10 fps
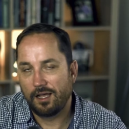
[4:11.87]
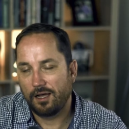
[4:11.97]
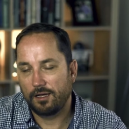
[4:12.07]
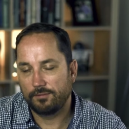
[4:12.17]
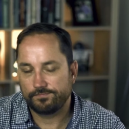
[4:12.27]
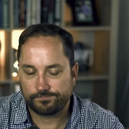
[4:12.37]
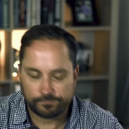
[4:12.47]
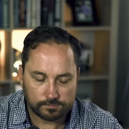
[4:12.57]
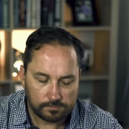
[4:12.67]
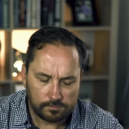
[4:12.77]

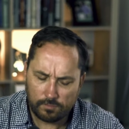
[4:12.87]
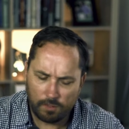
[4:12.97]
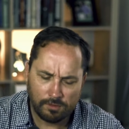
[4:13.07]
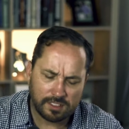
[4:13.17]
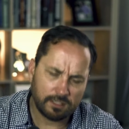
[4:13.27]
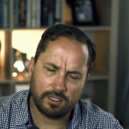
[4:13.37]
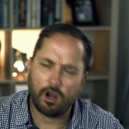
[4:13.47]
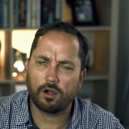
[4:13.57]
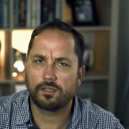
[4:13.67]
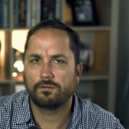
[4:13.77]
You can
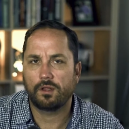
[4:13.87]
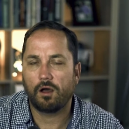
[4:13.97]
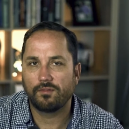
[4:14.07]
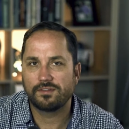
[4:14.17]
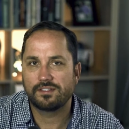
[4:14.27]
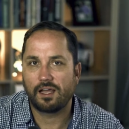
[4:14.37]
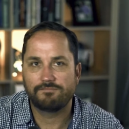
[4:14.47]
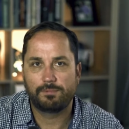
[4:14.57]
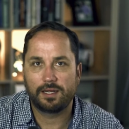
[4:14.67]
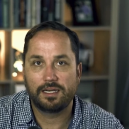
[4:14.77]
argue all this
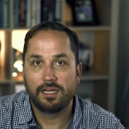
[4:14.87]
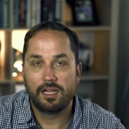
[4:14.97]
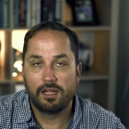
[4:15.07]
stuff, but